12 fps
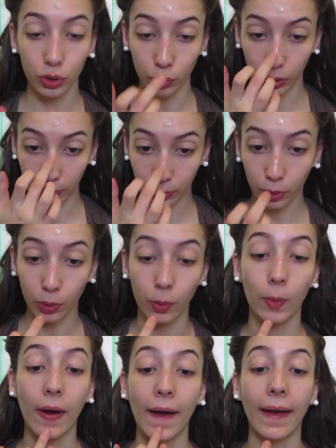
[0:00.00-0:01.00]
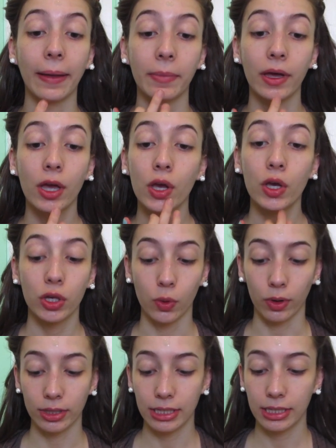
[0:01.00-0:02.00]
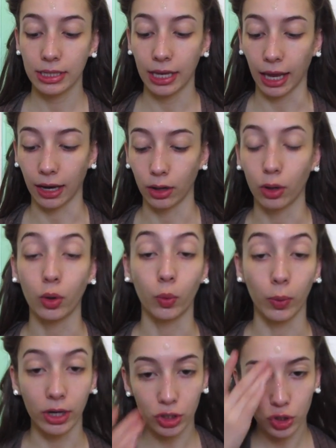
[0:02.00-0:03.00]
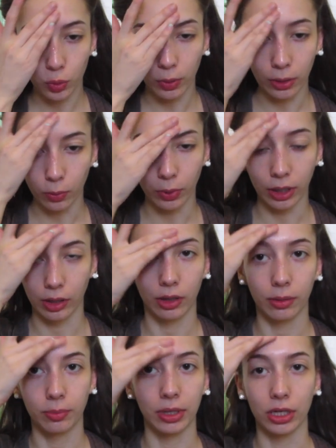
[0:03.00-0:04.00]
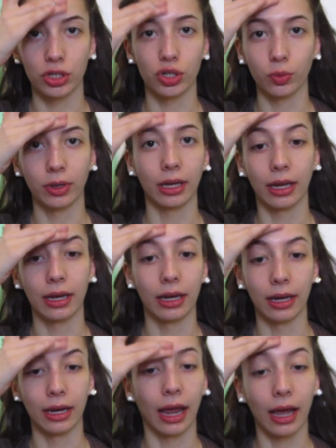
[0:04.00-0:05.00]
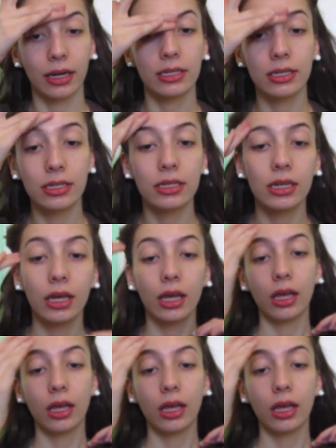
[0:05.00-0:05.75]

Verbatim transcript: to prime your skin, which we will be doing next.